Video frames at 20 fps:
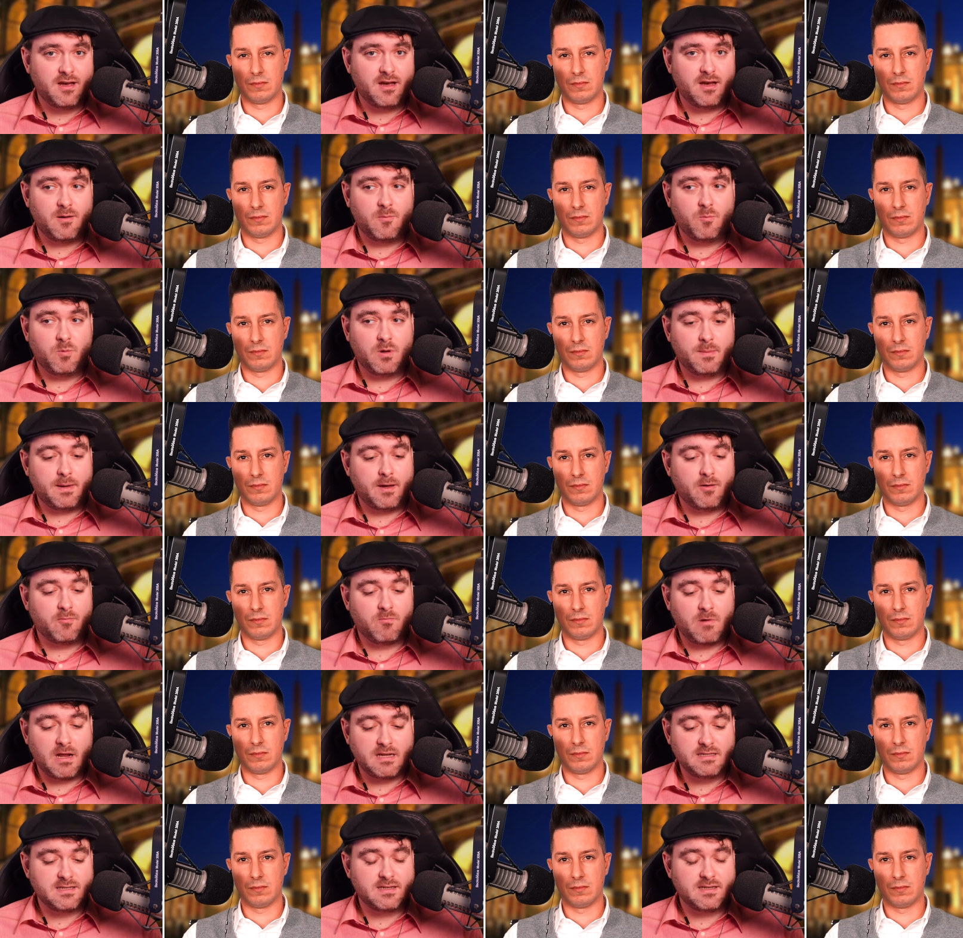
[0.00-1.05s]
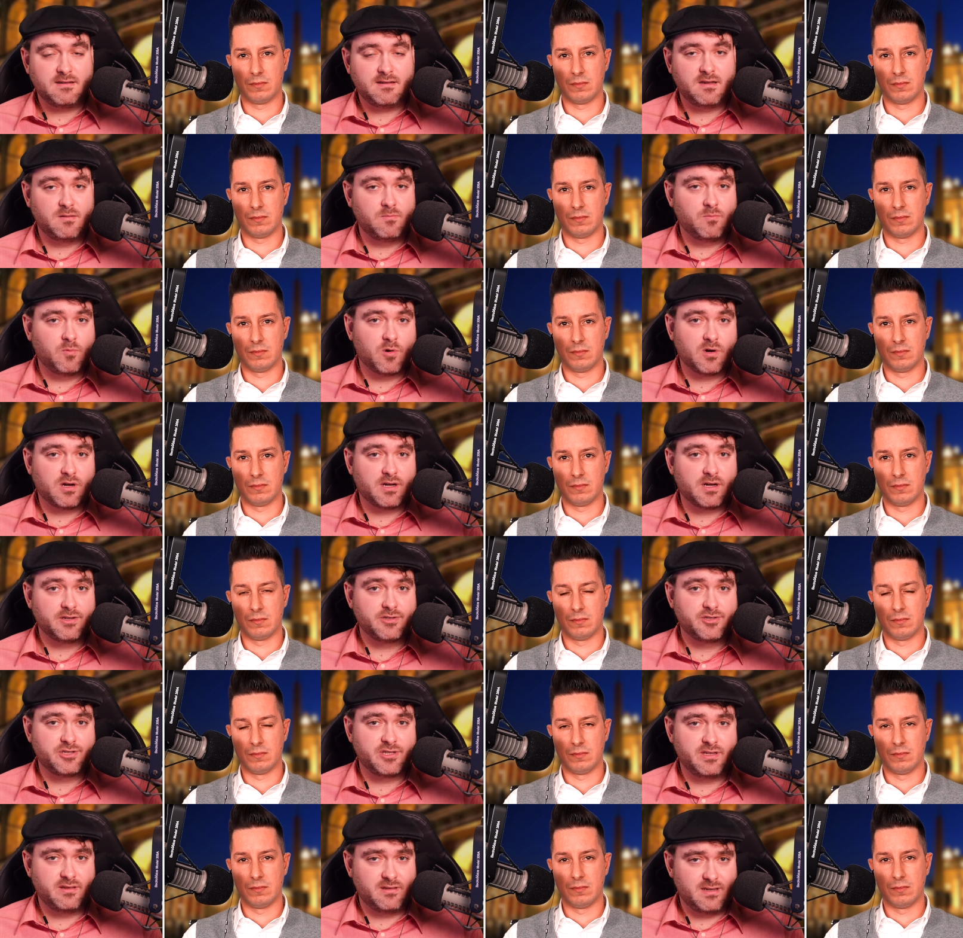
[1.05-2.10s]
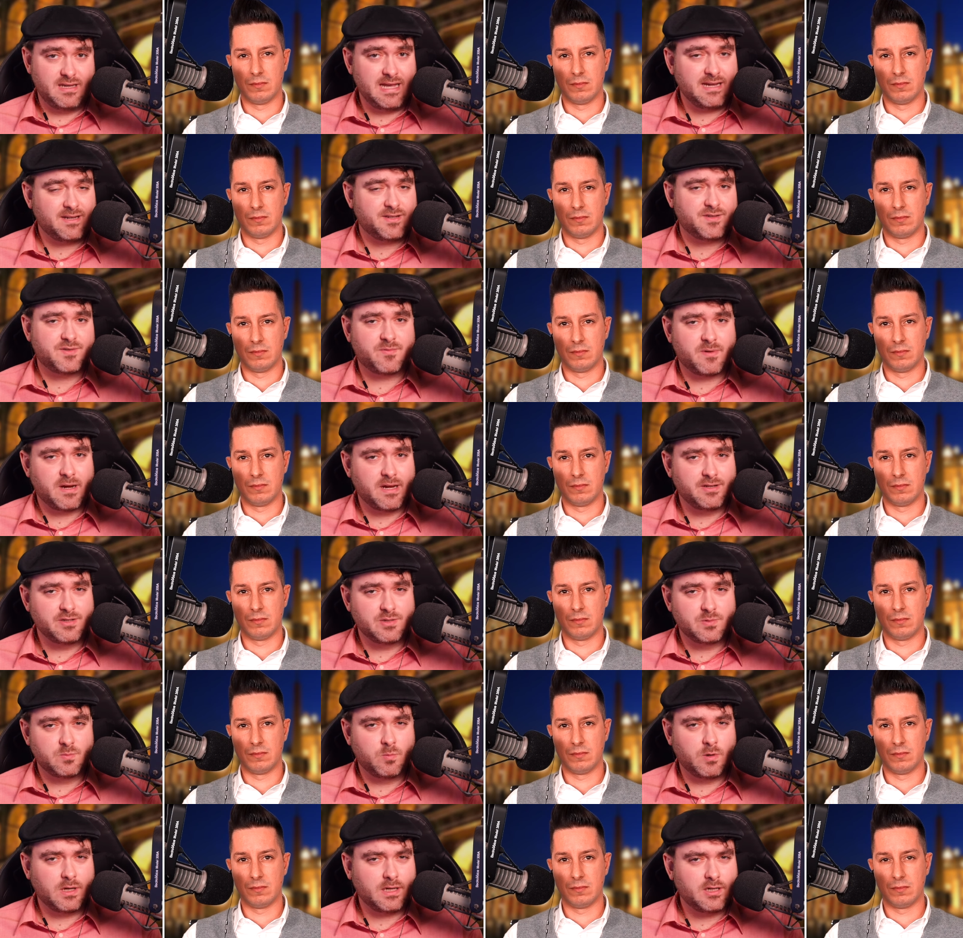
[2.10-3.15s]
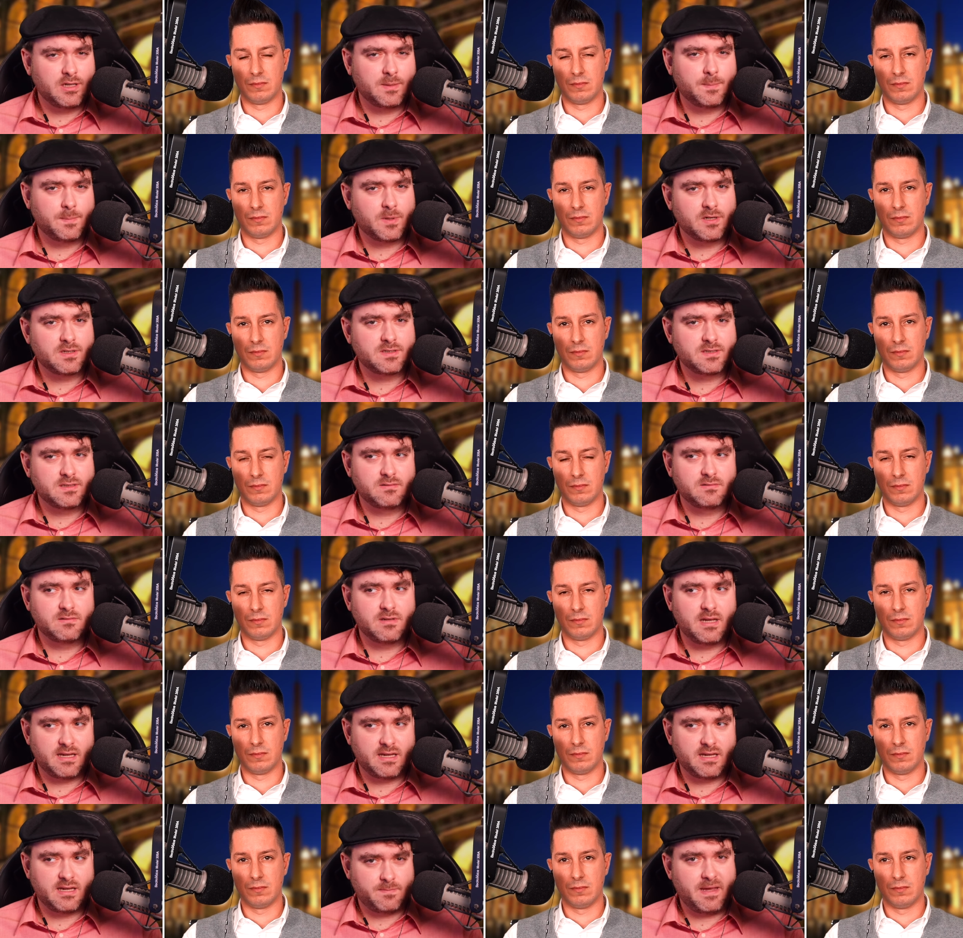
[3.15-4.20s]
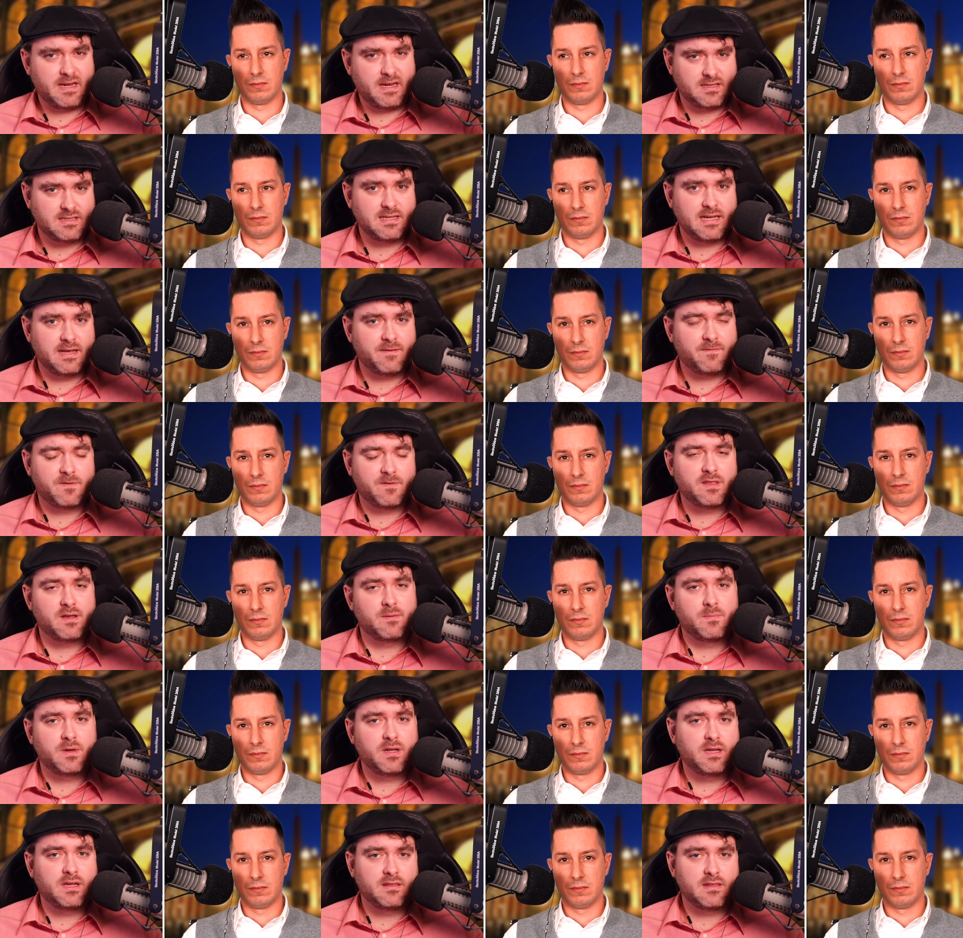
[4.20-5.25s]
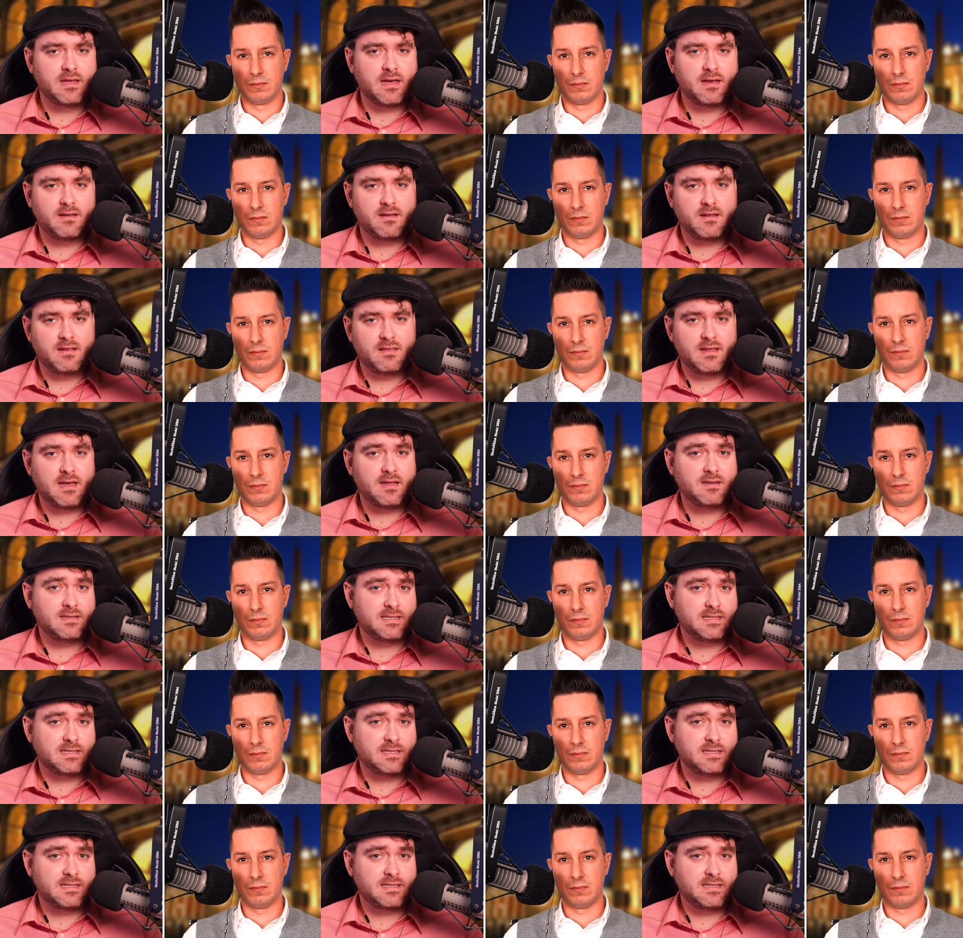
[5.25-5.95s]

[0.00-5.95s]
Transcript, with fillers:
Speaker 1: what about renting and mortgage in the next range? What could a person expect to get for their money in that